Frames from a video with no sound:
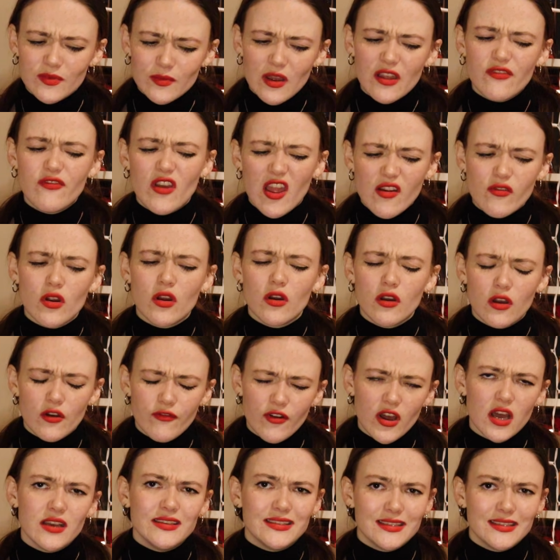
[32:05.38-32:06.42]
my favorite
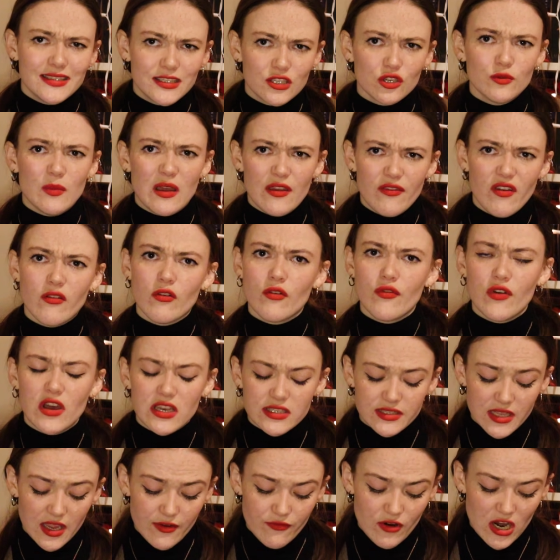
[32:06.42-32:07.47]
of hers it's still my favorite of
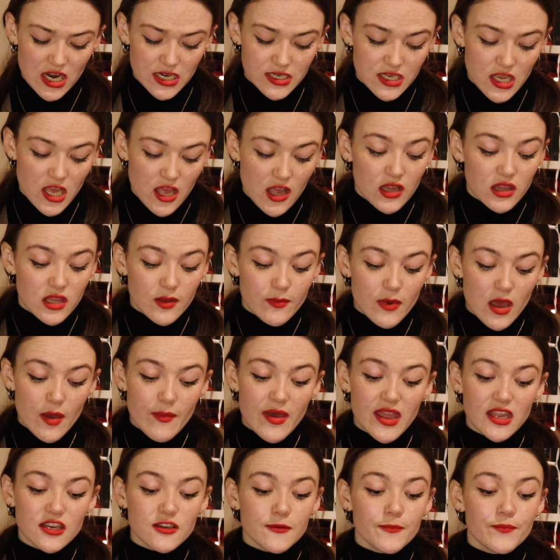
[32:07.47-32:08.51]
hers that i've read the
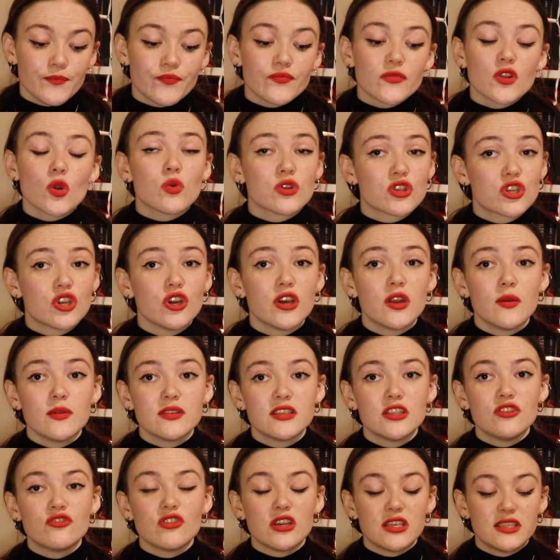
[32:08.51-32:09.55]
mermaid was good it
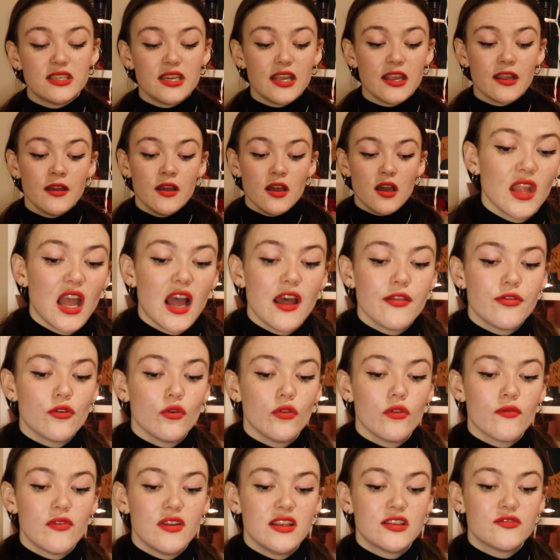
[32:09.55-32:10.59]
was interesting i
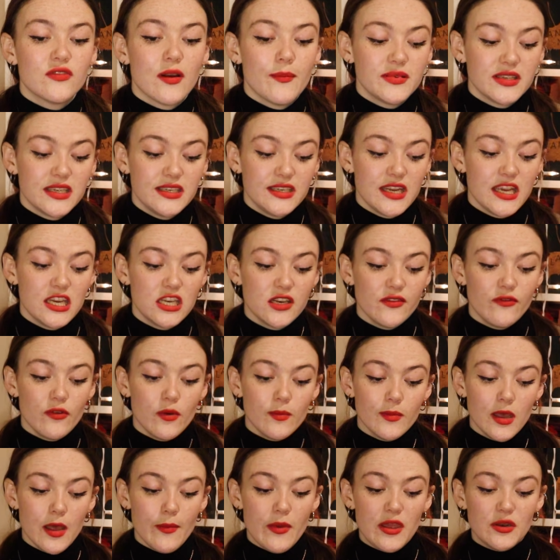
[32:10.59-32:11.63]
thought that this representation of a
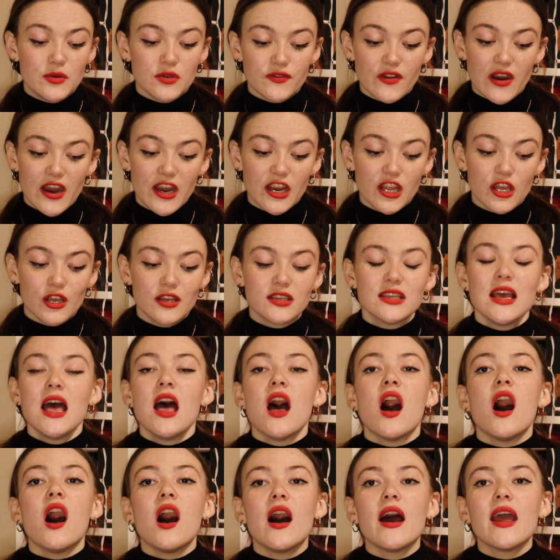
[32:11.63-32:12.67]
mermaid was very good
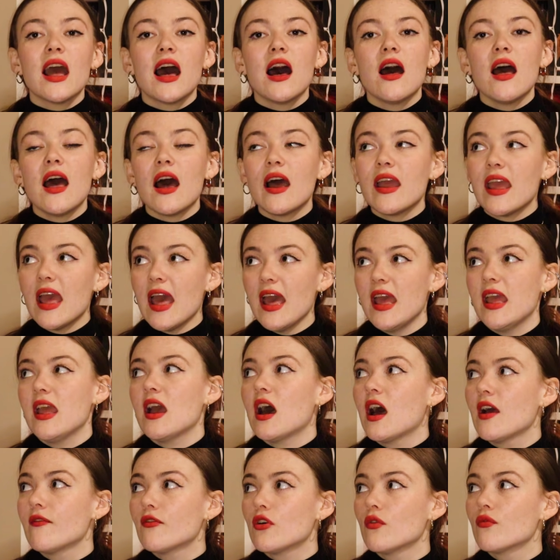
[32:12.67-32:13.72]
i ha i hate
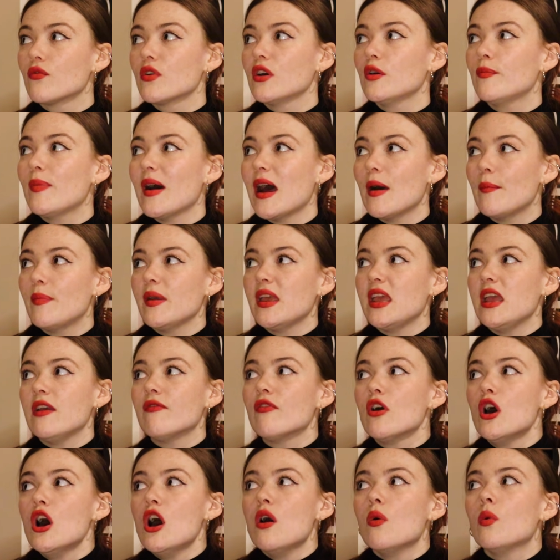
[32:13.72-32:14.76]
i've got a real pet
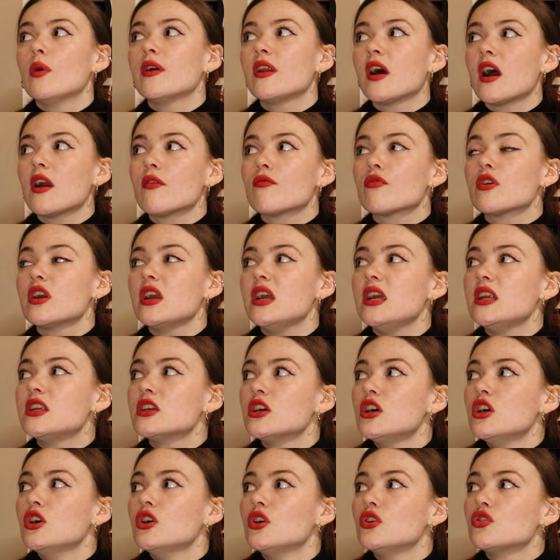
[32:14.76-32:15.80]
peeve when i read
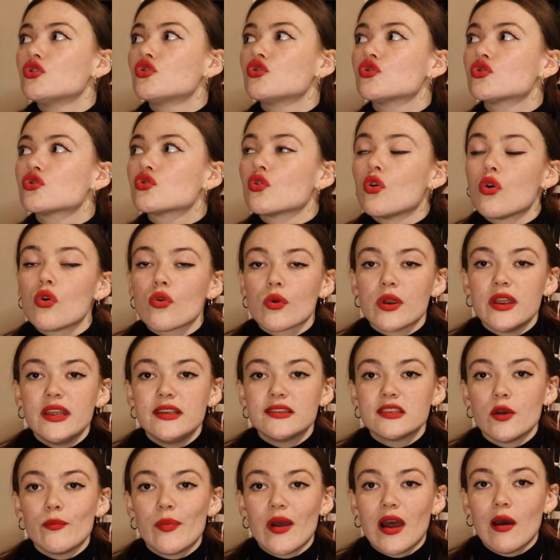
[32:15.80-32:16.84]

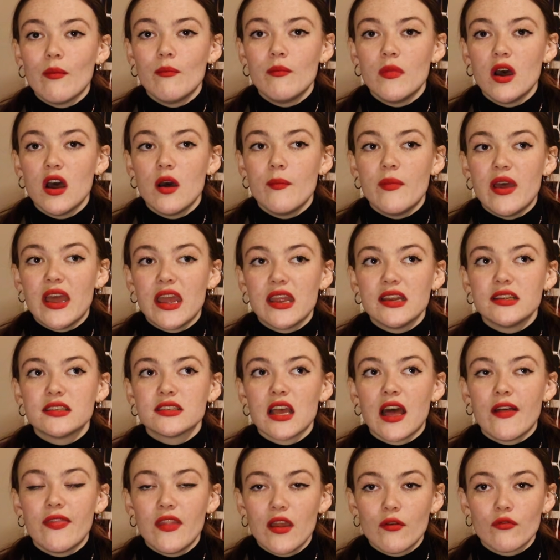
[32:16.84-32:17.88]
stories about
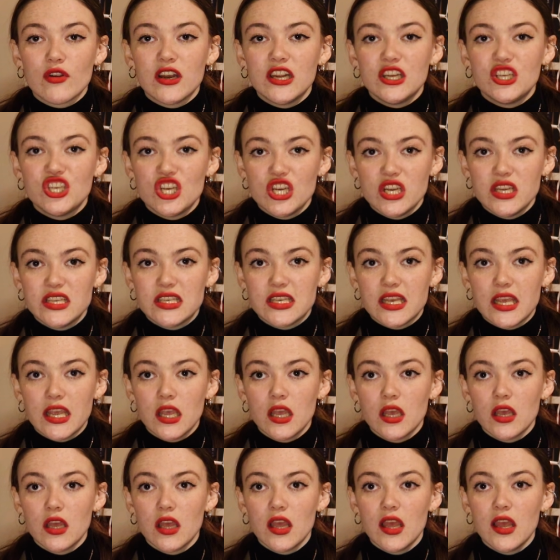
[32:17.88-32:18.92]
mermaids and they're really
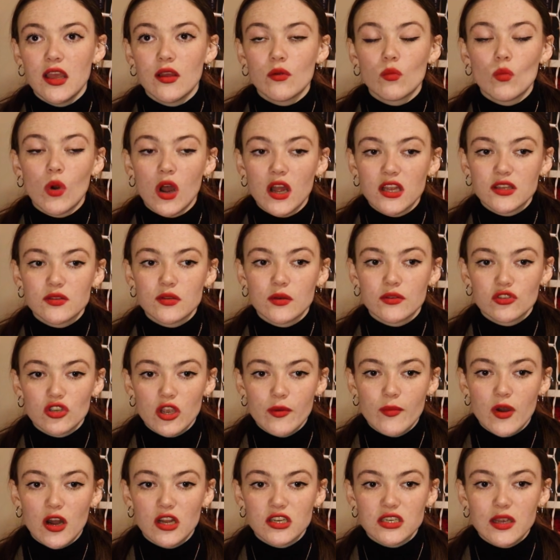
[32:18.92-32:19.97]
cheesy it winds me up
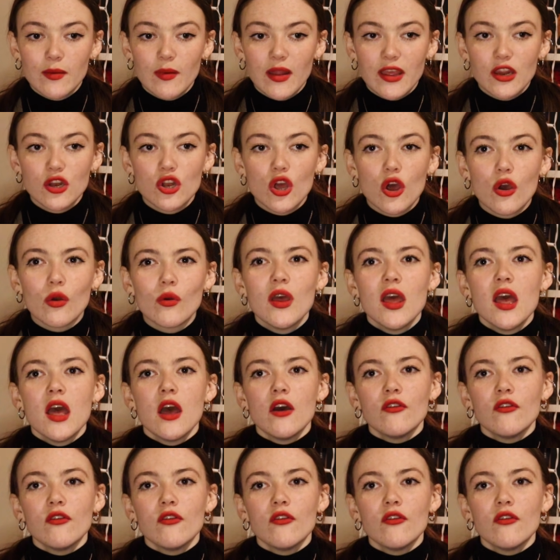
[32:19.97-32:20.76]
so much. I'm like, no,